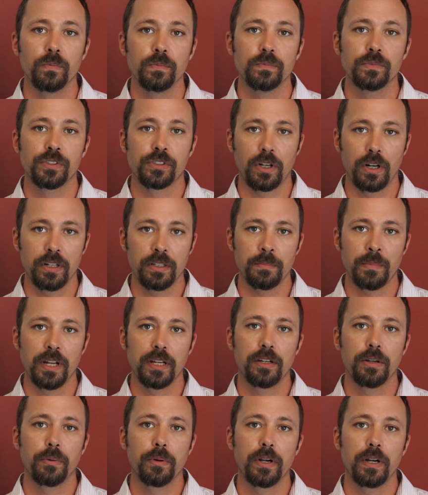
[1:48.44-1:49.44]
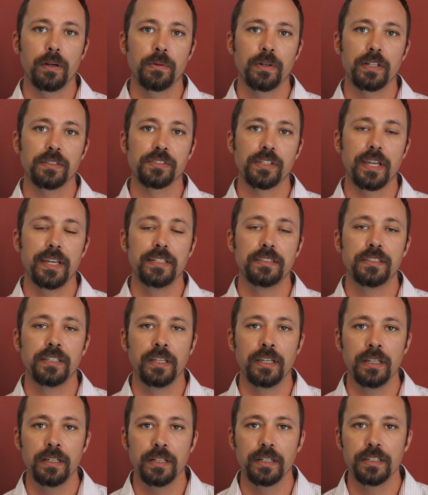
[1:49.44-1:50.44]
Started my career when I was 18,
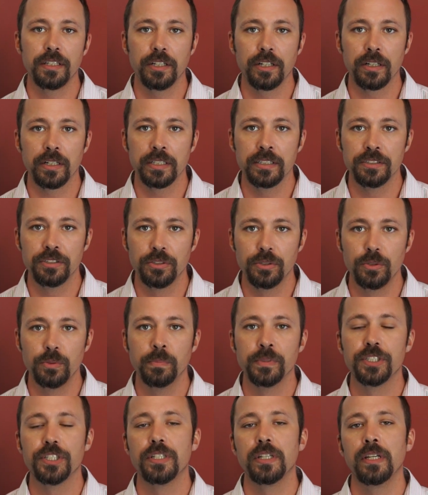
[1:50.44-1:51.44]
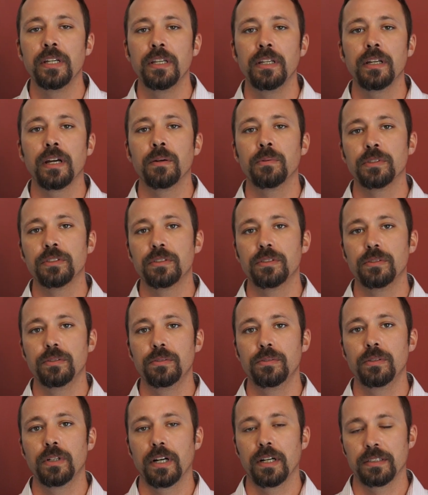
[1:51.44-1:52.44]
a year into machining. I went to
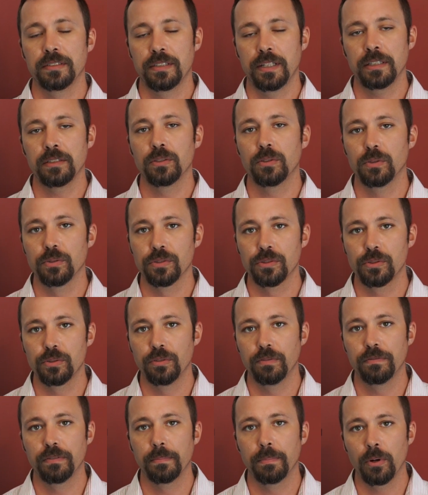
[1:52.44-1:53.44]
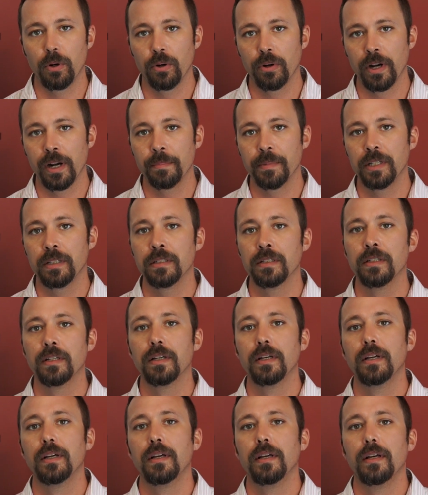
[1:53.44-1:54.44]
a technical school for programming,
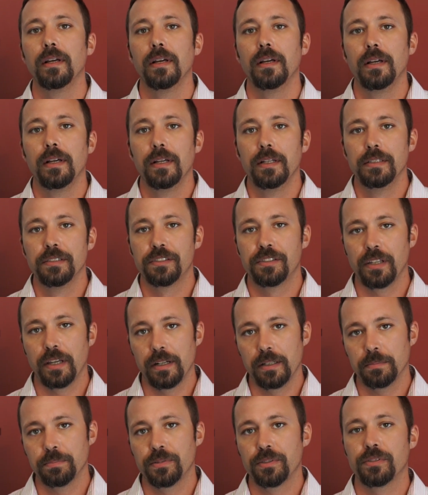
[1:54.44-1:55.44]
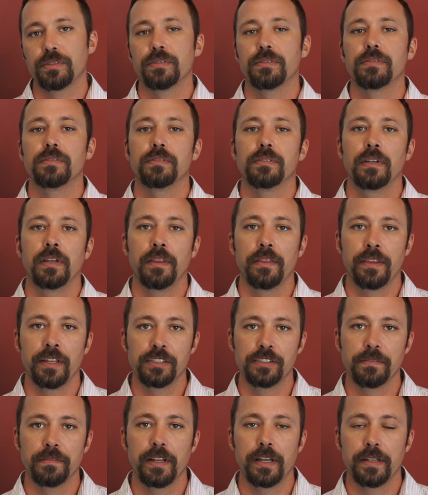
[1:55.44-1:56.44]
setups, and
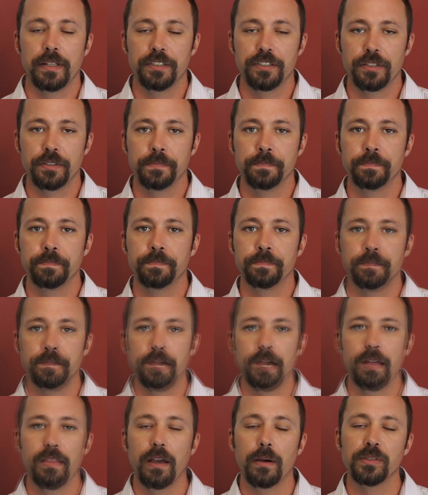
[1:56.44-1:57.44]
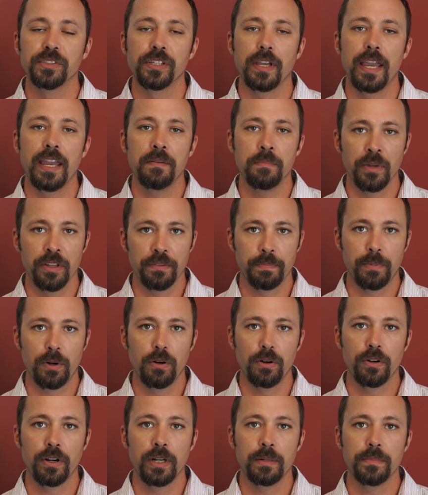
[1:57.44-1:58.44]
things of that nature. That was an 8-month
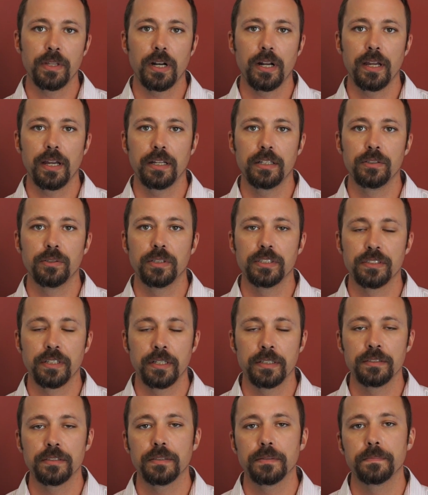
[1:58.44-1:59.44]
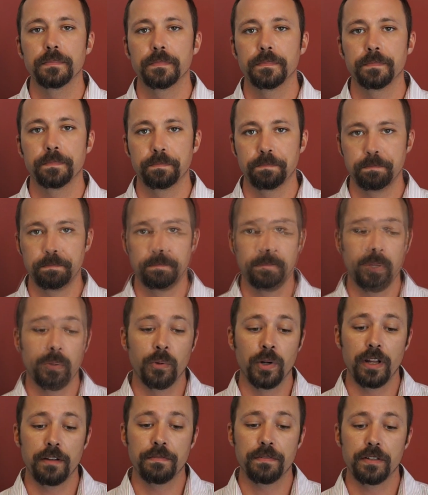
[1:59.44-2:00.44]
program that I had to attend.
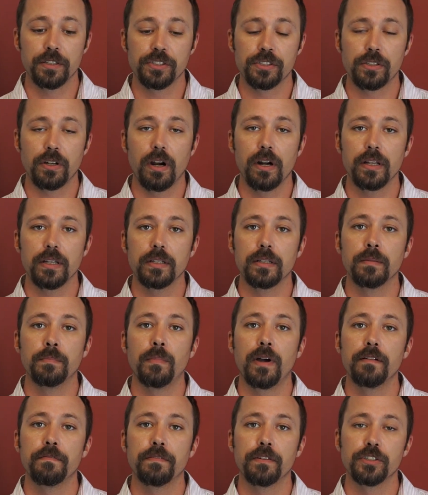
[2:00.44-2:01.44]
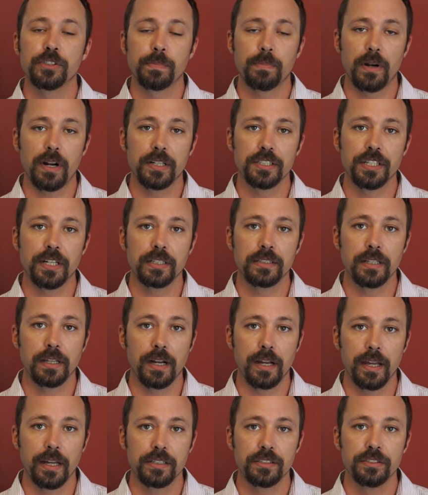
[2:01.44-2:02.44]
When I first started, my first project
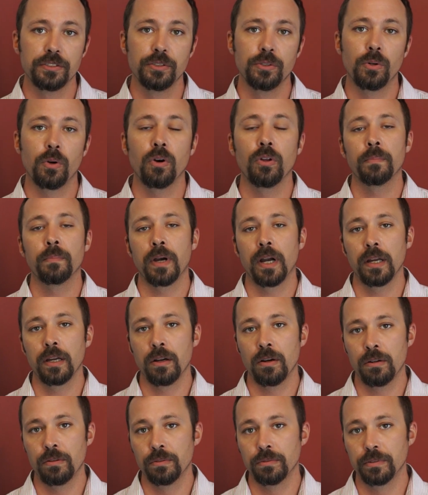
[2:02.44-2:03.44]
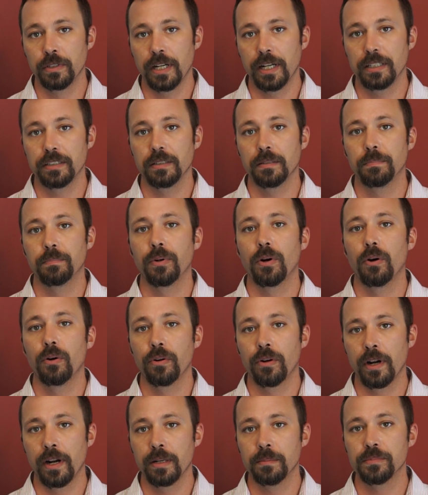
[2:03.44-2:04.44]
that I had to do my own, I had to
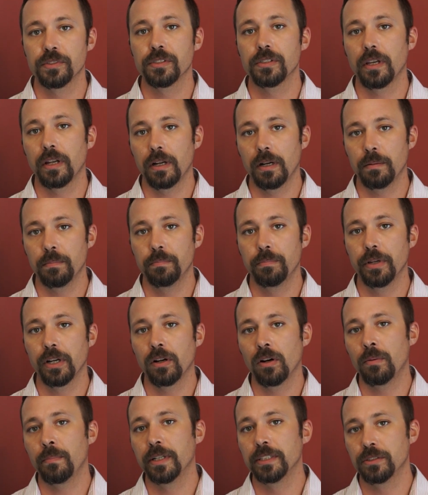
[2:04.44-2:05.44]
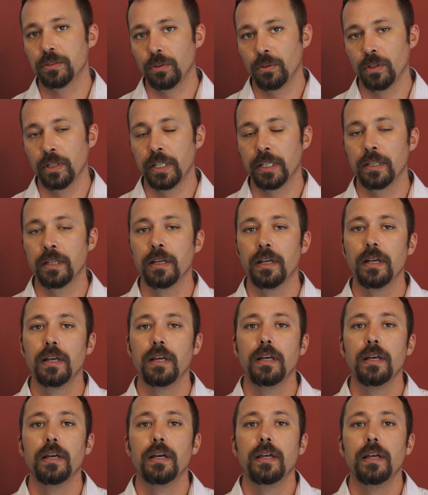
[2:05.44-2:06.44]
program, set up, pick all my tooling,
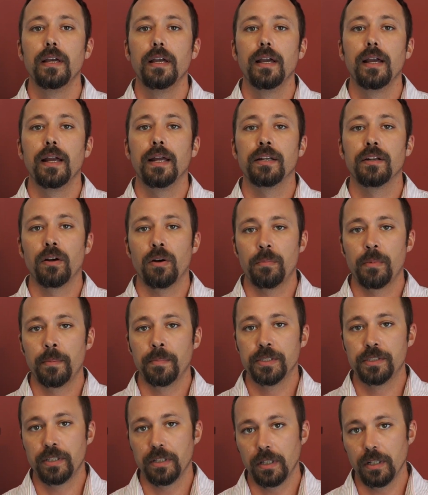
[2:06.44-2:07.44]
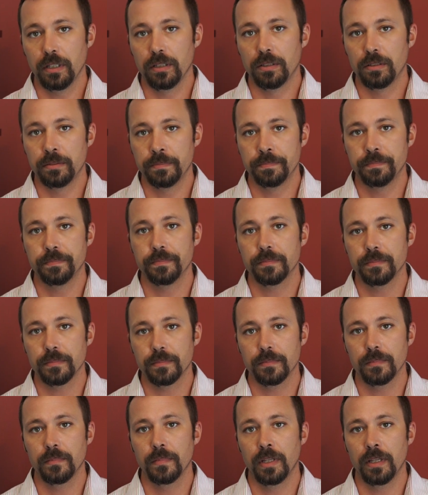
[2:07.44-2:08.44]
and all my material,
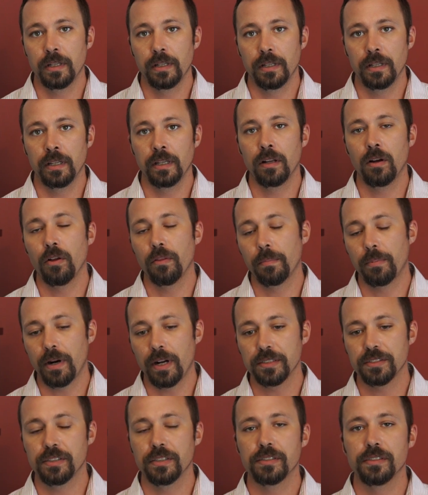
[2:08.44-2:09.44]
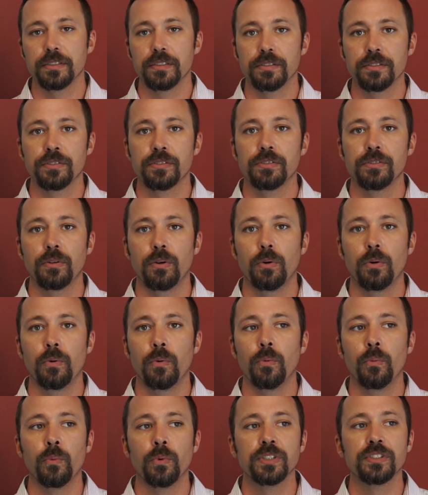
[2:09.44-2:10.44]
and all the processes. So
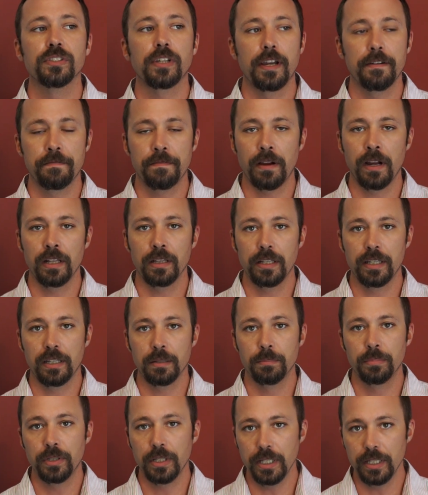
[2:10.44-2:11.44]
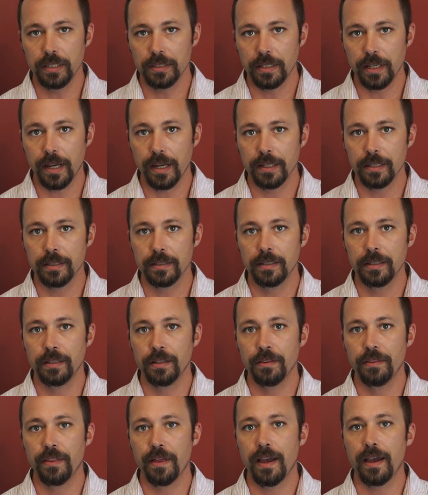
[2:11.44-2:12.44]
once I finally completed
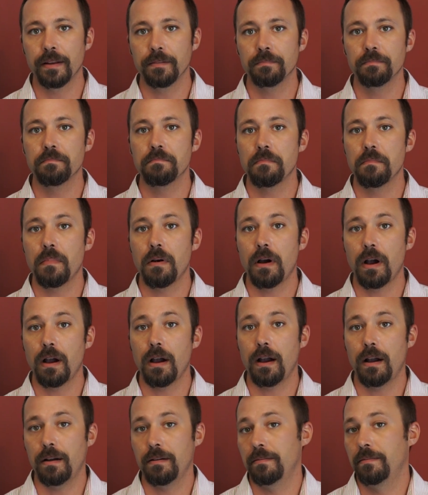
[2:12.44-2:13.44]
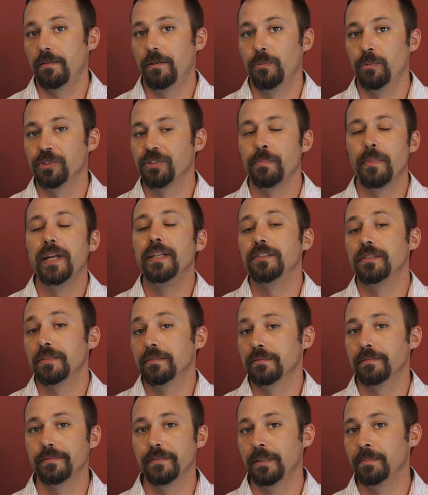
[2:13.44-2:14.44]
that was amazing.
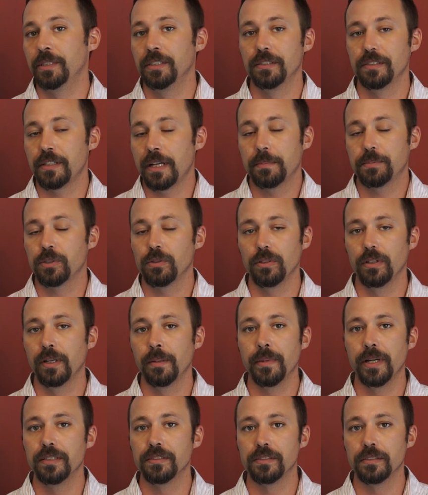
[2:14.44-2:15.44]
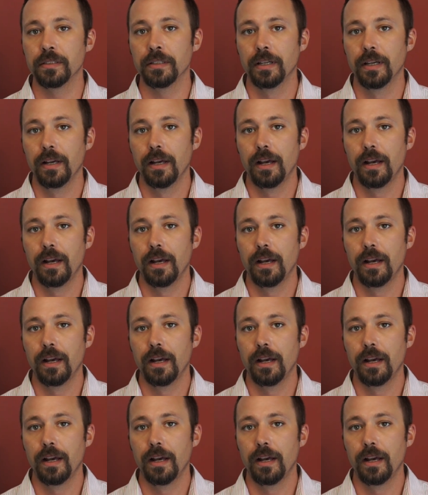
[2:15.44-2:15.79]
It was absolutely amazing.